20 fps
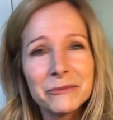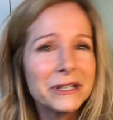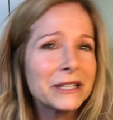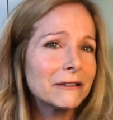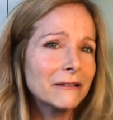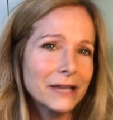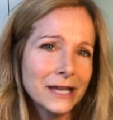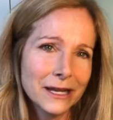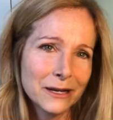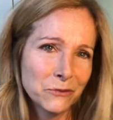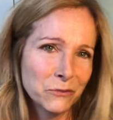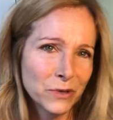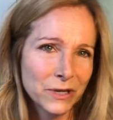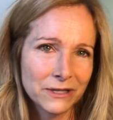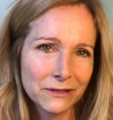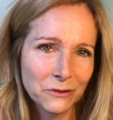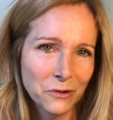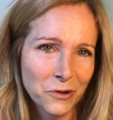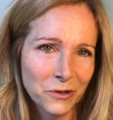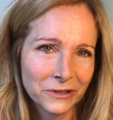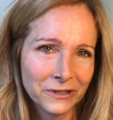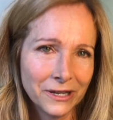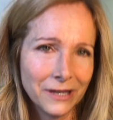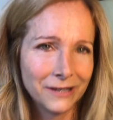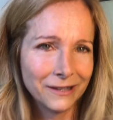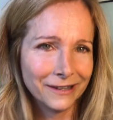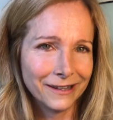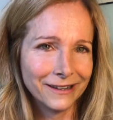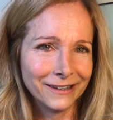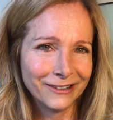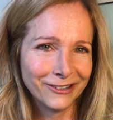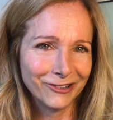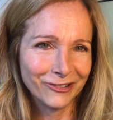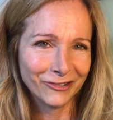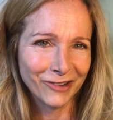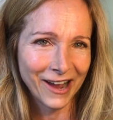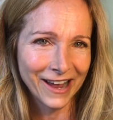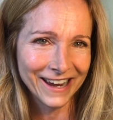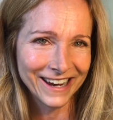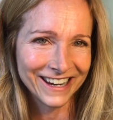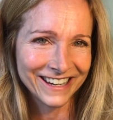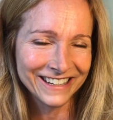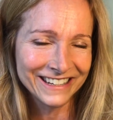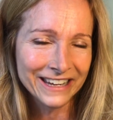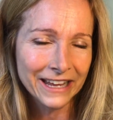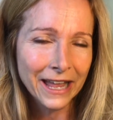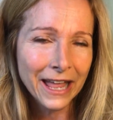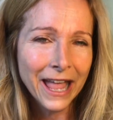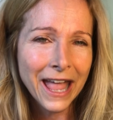but you'll hate it when it's cold, right?